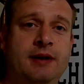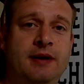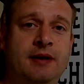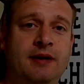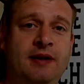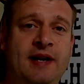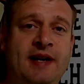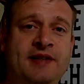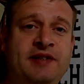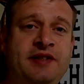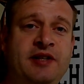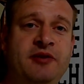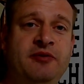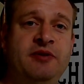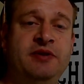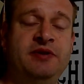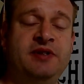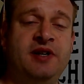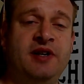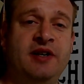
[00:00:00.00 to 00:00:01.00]
Lastly, we'll
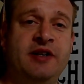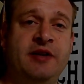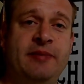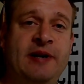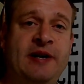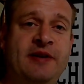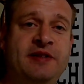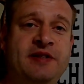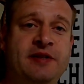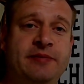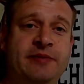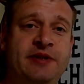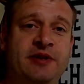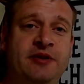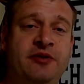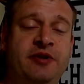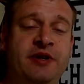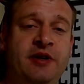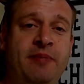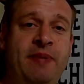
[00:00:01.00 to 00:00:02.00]
talk about some of the
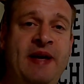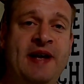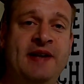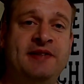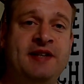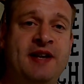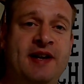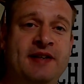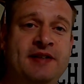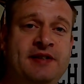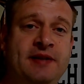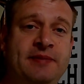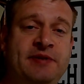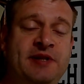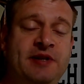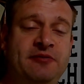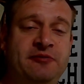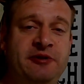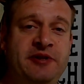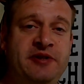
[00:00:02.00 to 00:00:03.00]
quick pass concepts
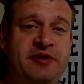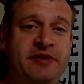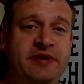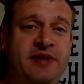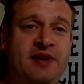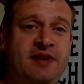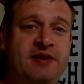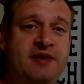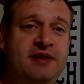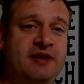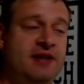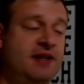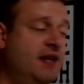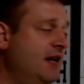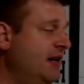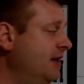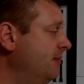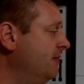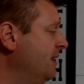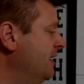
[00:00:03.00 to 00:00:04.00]
that we took into the
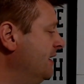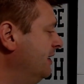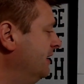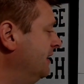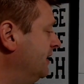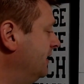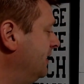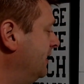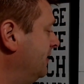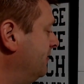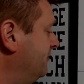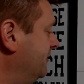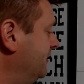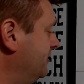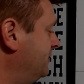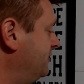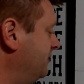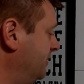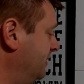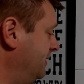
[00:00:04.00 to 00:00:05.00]
game.
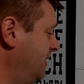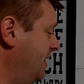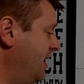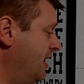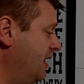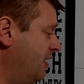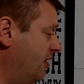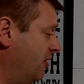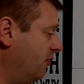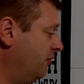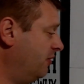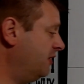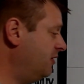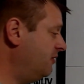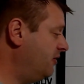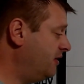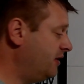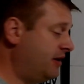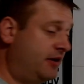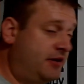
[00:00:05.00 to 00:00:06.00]
First one, we
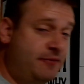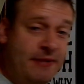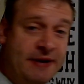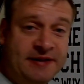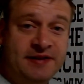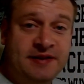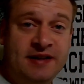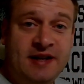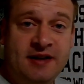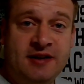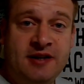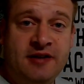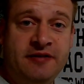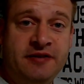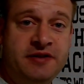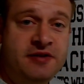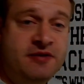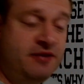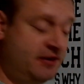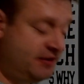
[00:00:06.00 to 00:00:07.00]
were expecting that cover
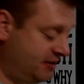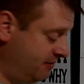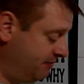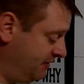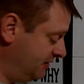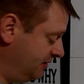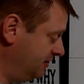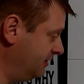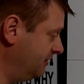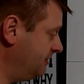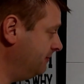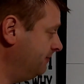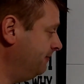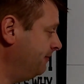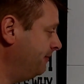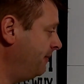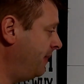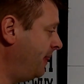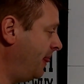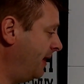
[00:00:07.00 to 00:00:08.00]
two, as I mentioned.
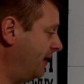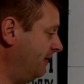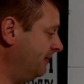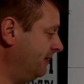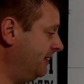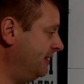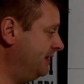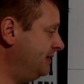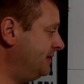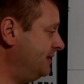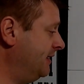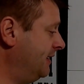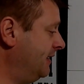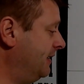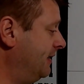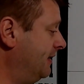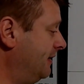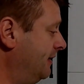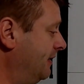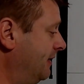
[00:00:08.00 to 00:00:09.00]
Let's
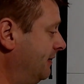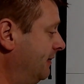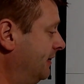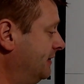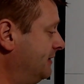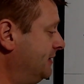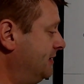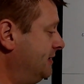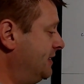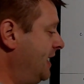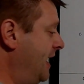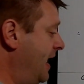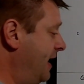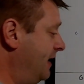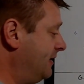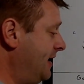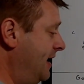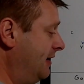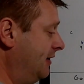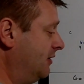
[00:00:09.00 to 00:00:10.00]
attack
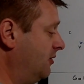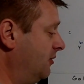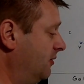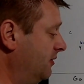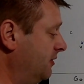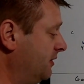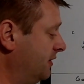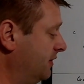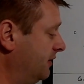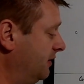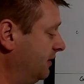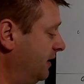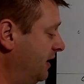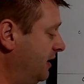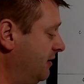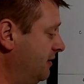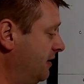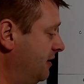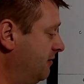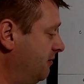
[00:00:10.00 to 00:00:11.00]
that corner
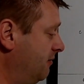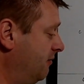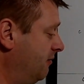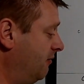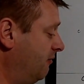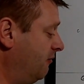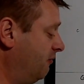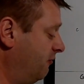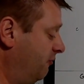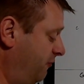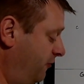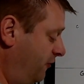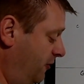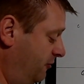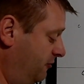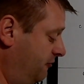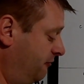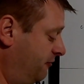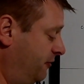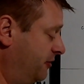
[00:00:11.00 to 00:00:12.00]
and we'll
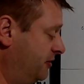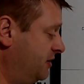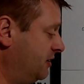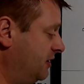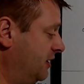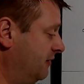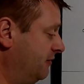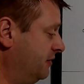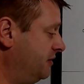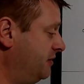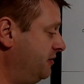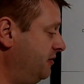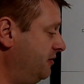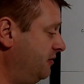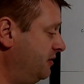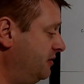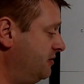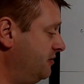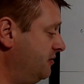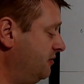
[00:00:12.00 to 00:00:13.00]
force the cover two
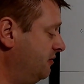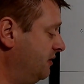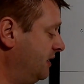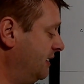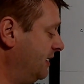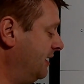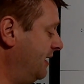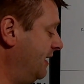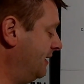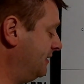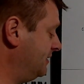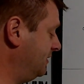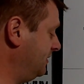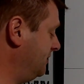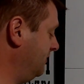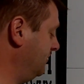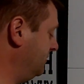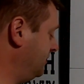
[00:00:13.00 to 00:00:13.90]
to execute.